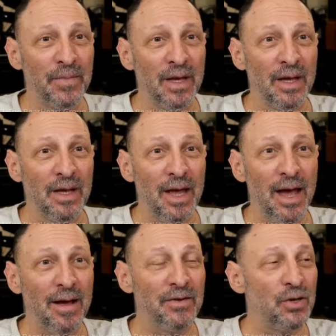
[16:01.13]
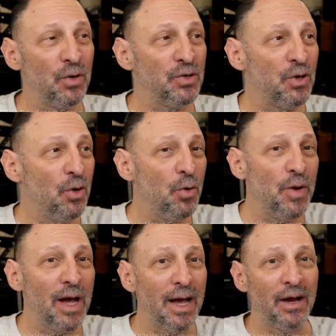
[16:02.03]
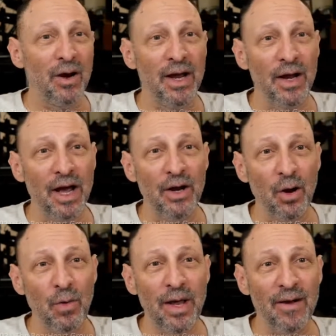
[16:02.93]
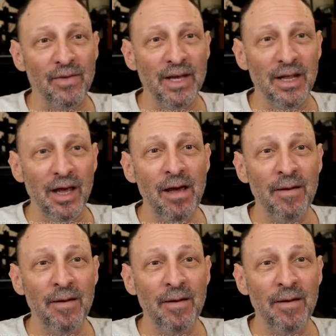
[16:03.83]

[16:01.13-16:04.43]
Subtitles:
yeah, so who do we got here? I know we have Leela.